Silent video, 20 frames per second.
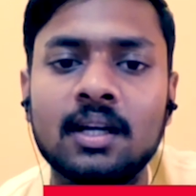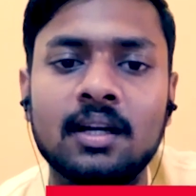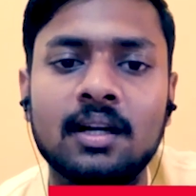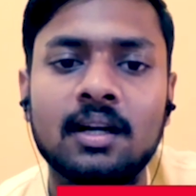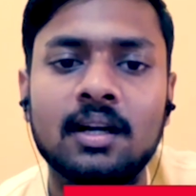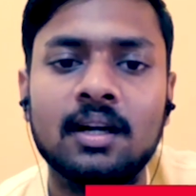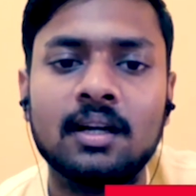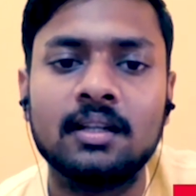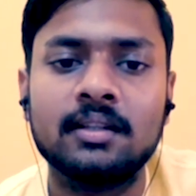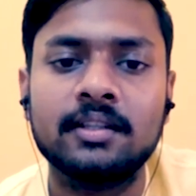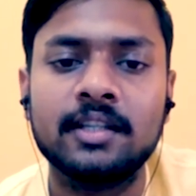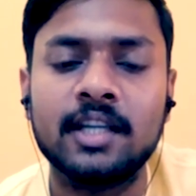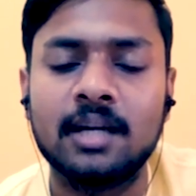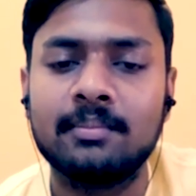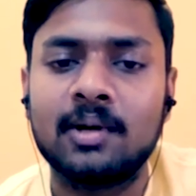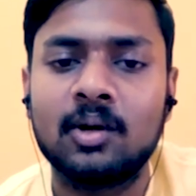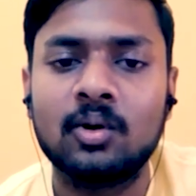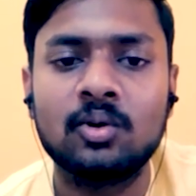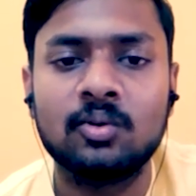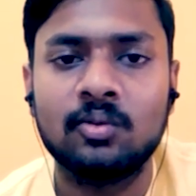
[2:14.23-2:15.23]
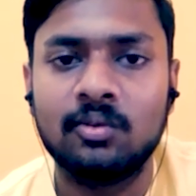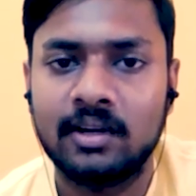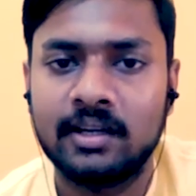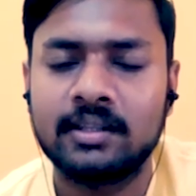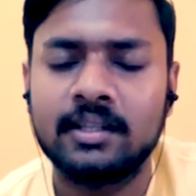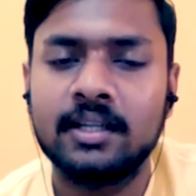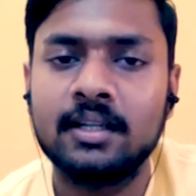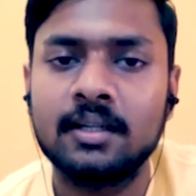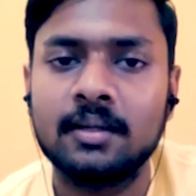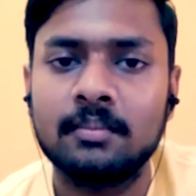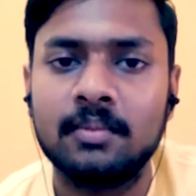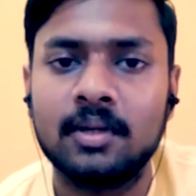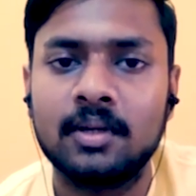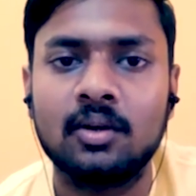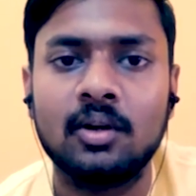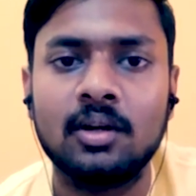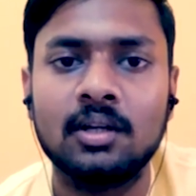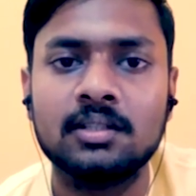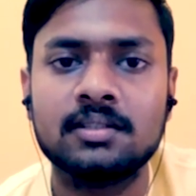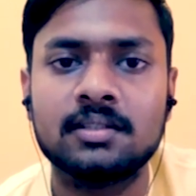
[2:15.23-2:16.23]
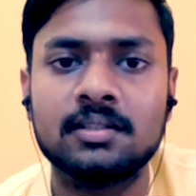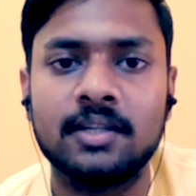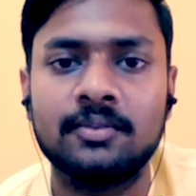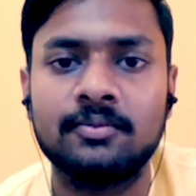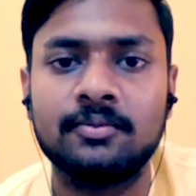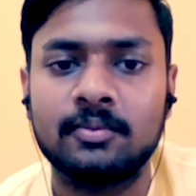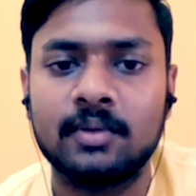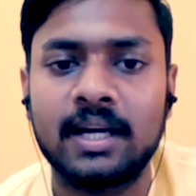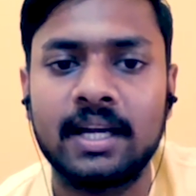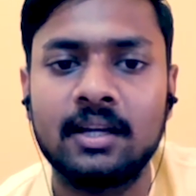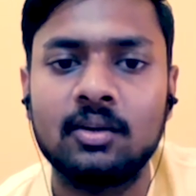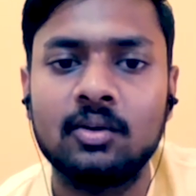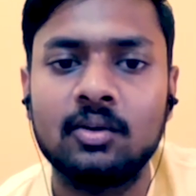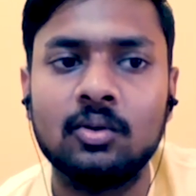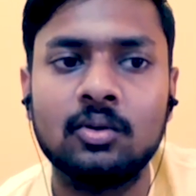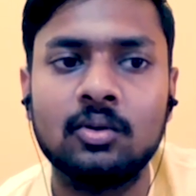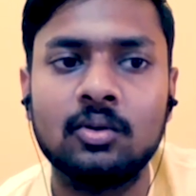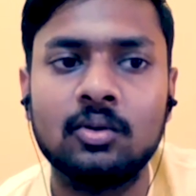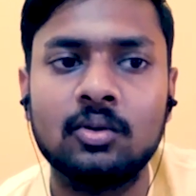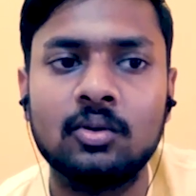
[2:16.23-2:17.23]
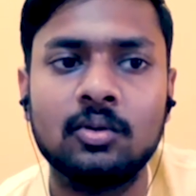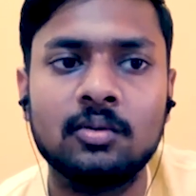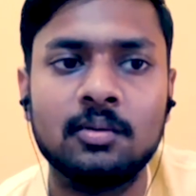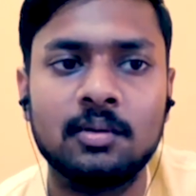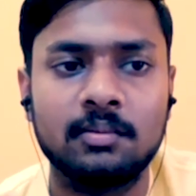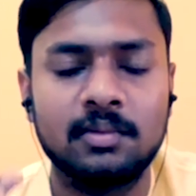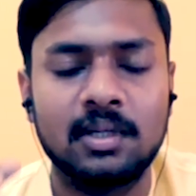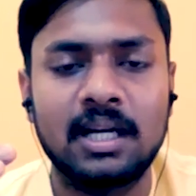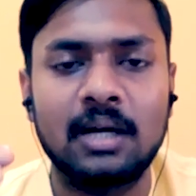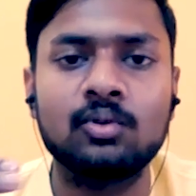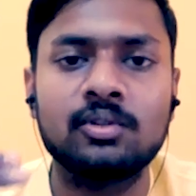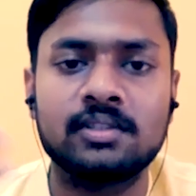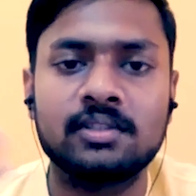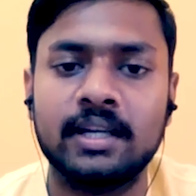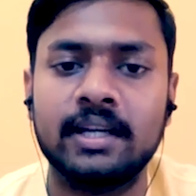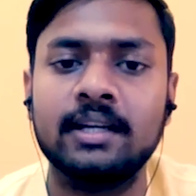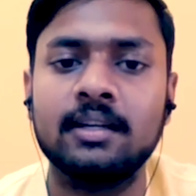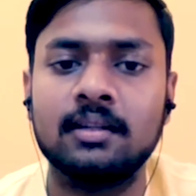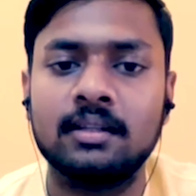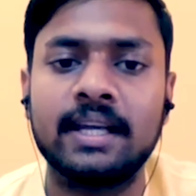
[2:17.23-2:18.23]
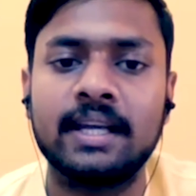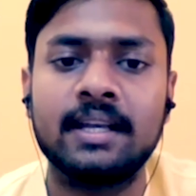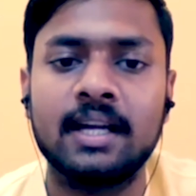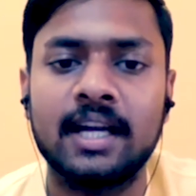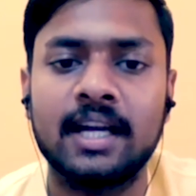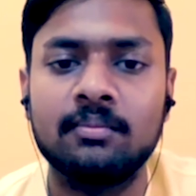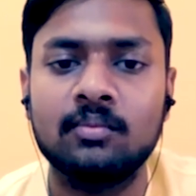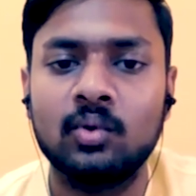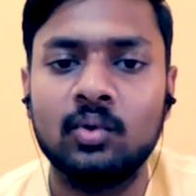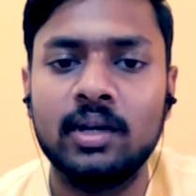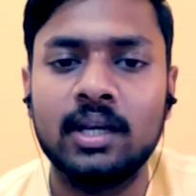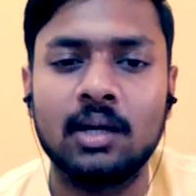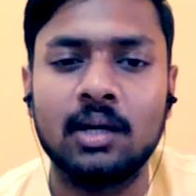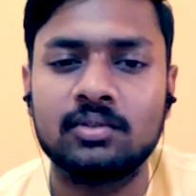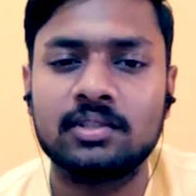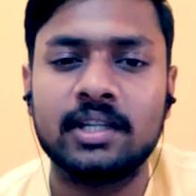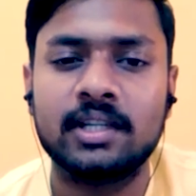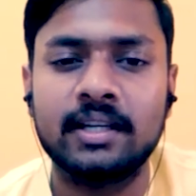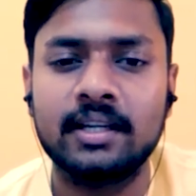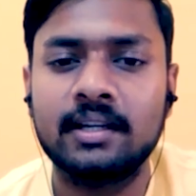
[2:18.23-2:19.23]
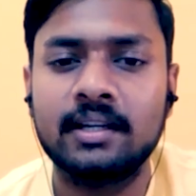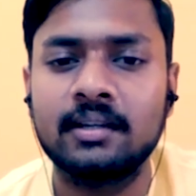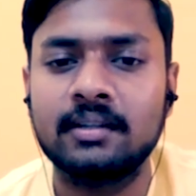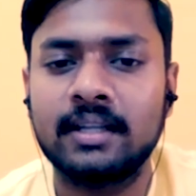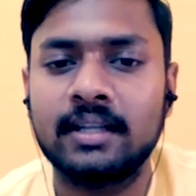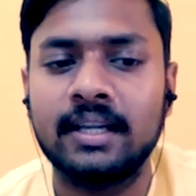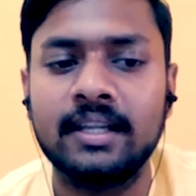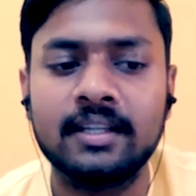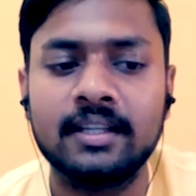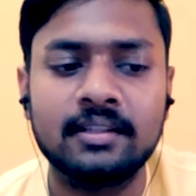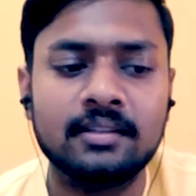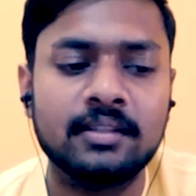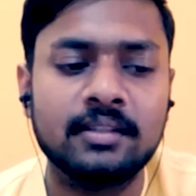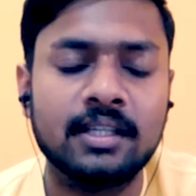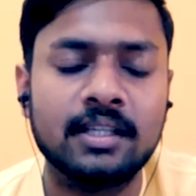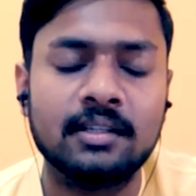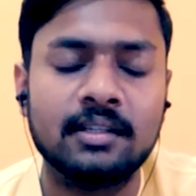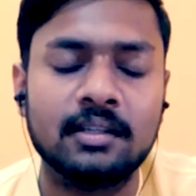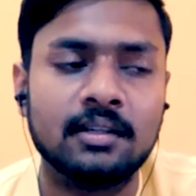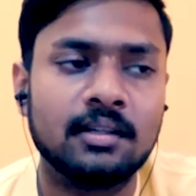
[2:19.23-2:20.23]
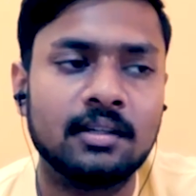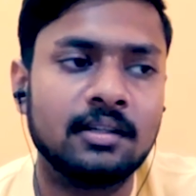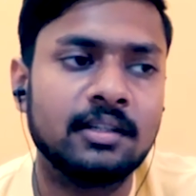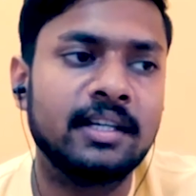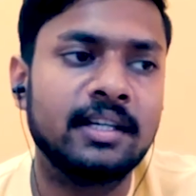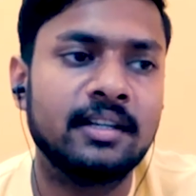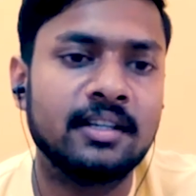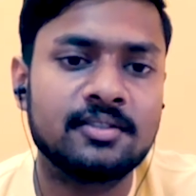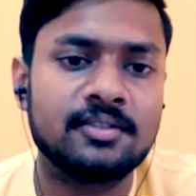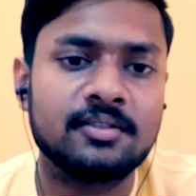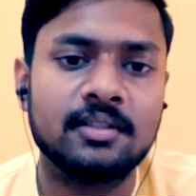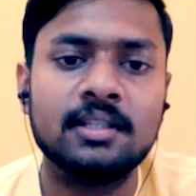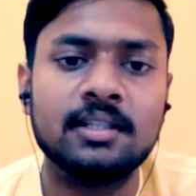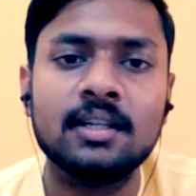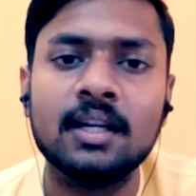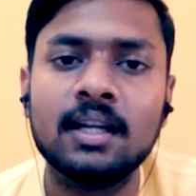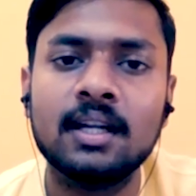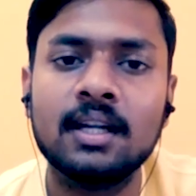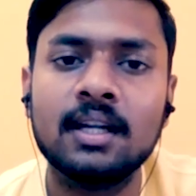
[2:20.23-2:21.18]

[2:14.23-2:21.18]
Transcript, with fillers: uh, the amount worth it, because if I go outside, like I'm going outside and telling the uh, industry